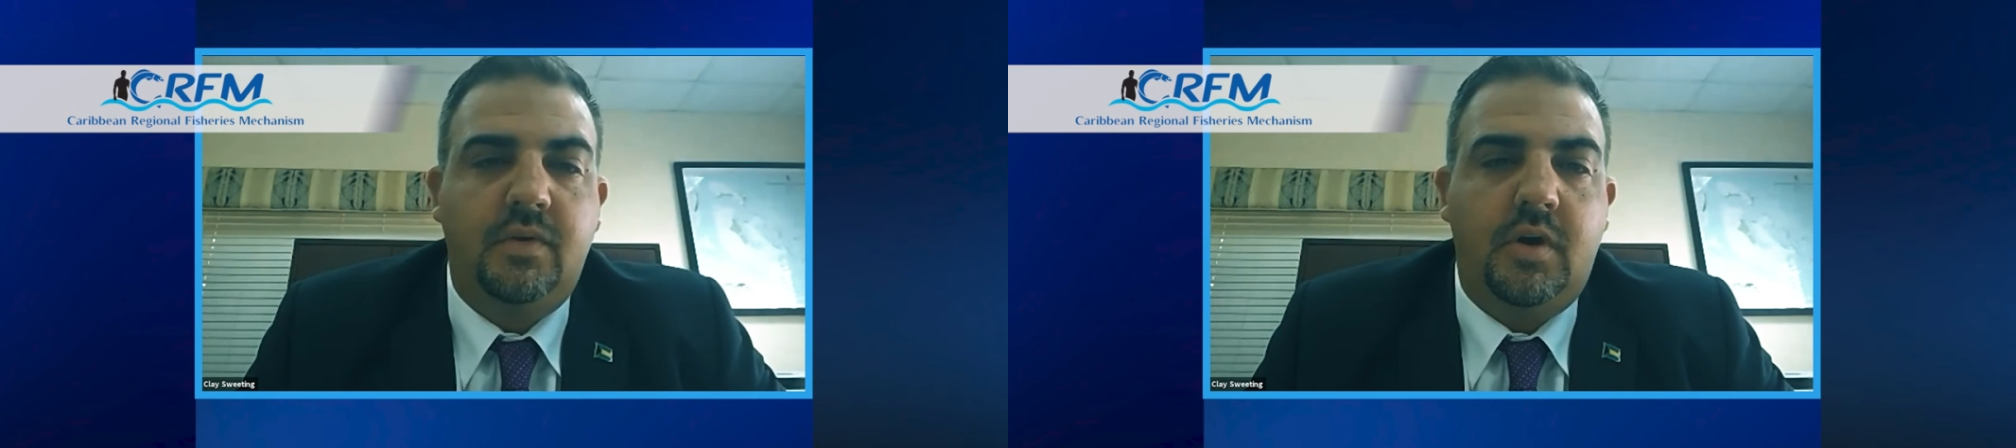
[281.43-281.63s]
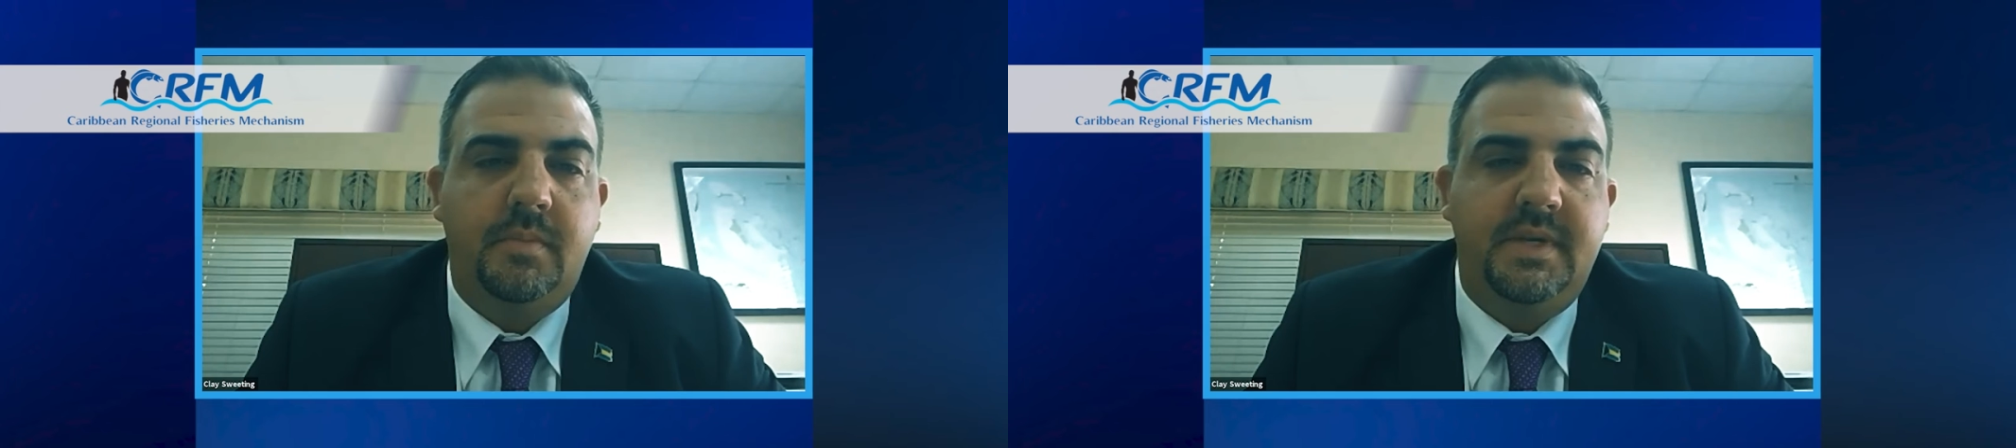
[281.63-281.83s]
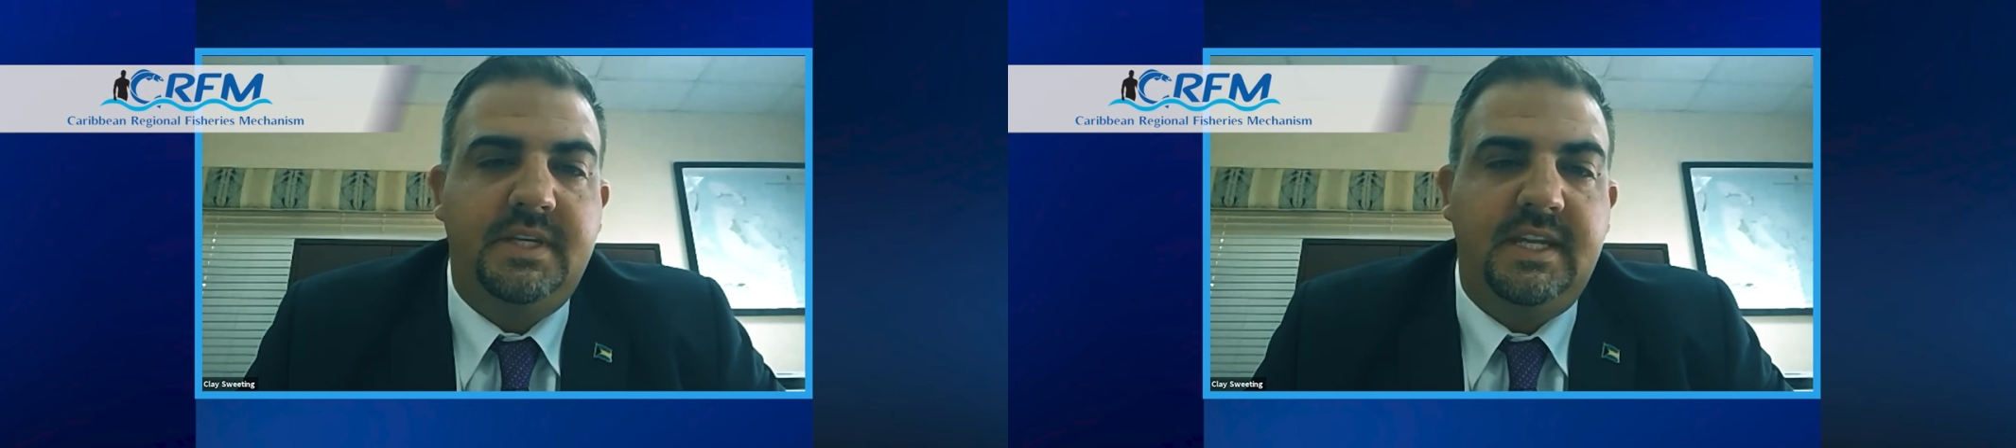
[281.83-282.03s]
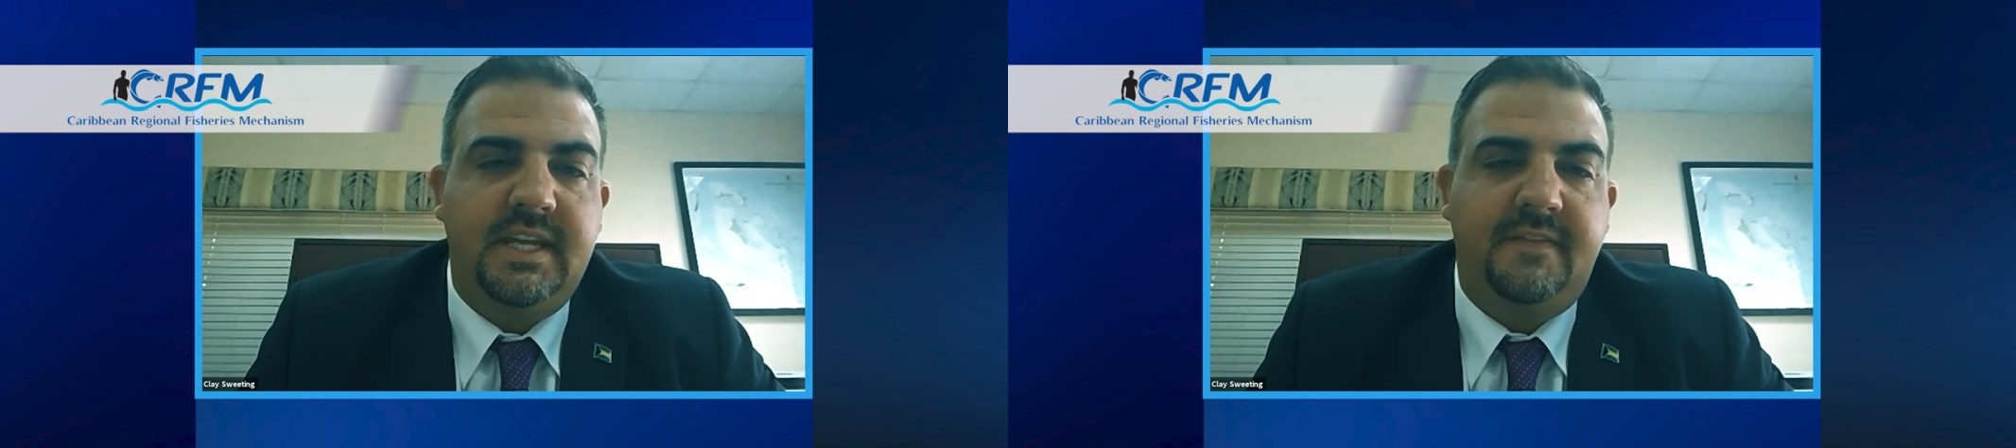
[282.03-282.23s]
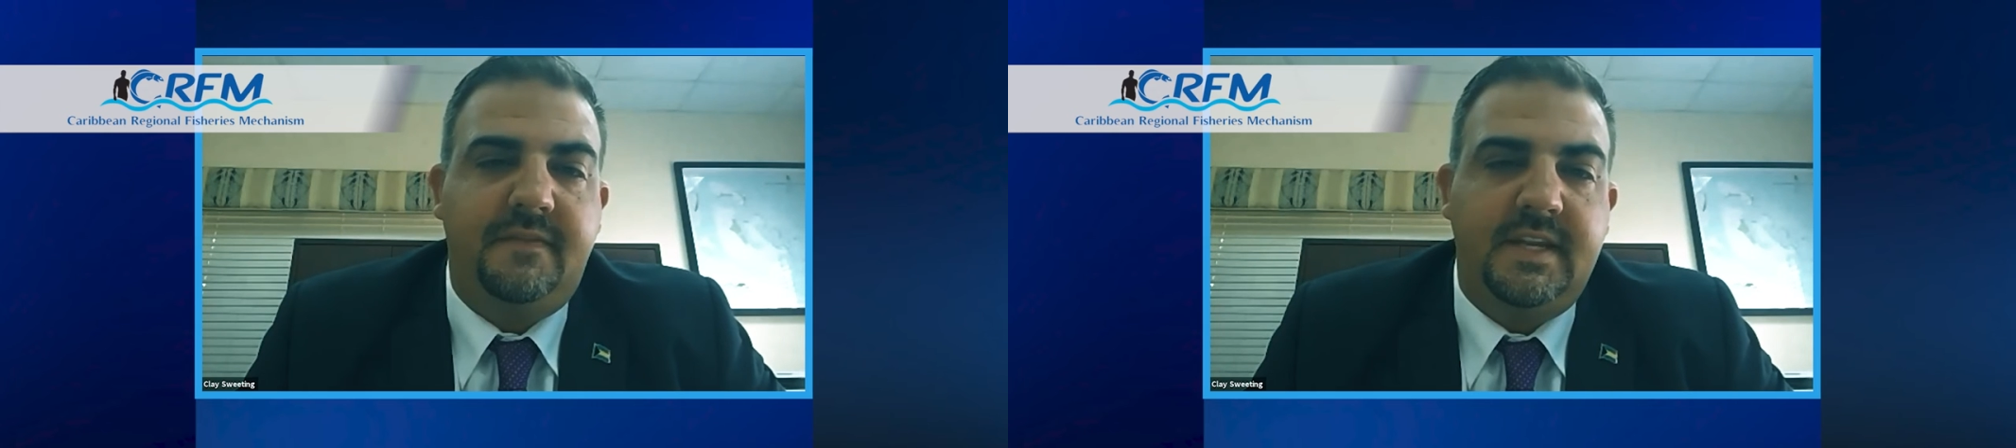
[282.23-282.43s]

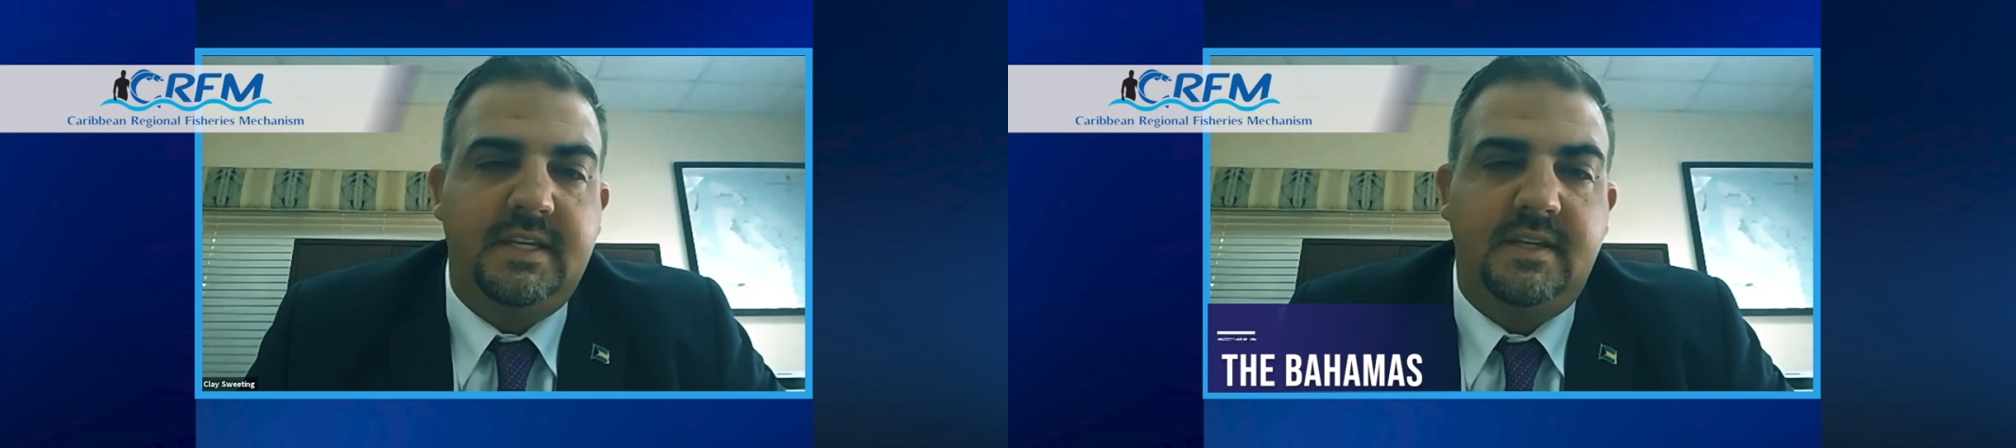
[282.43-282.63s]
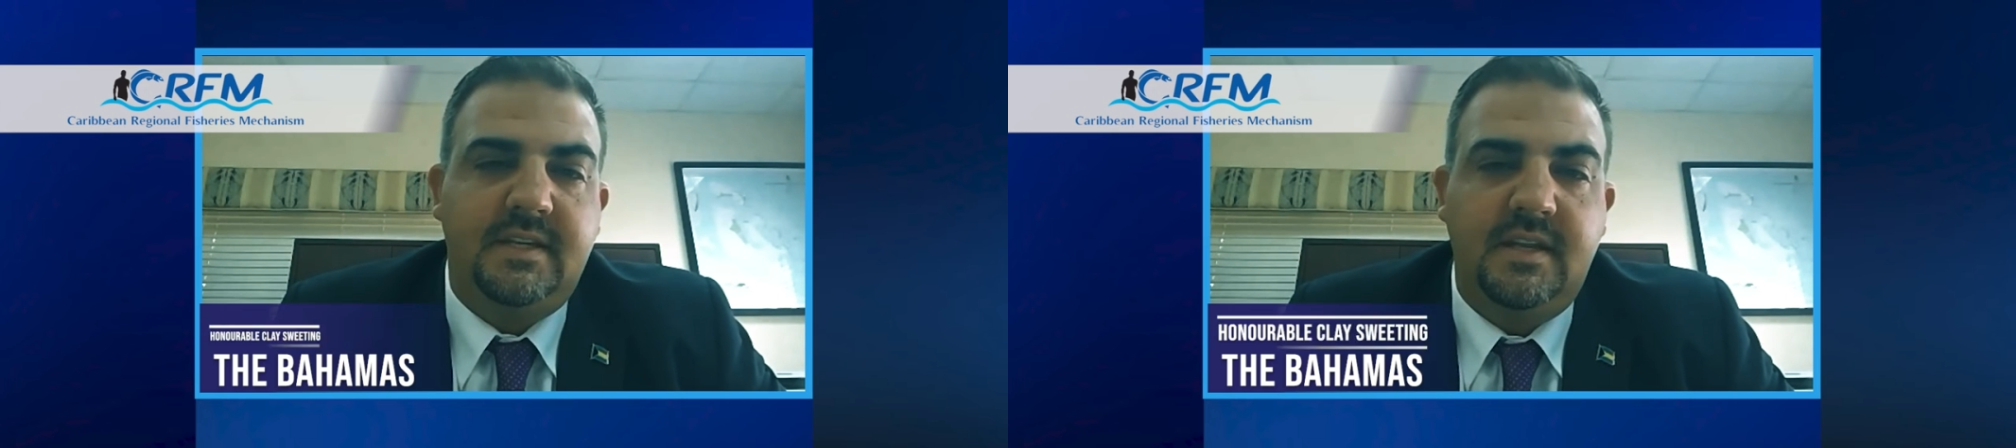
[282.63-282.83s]
RBDF fleet,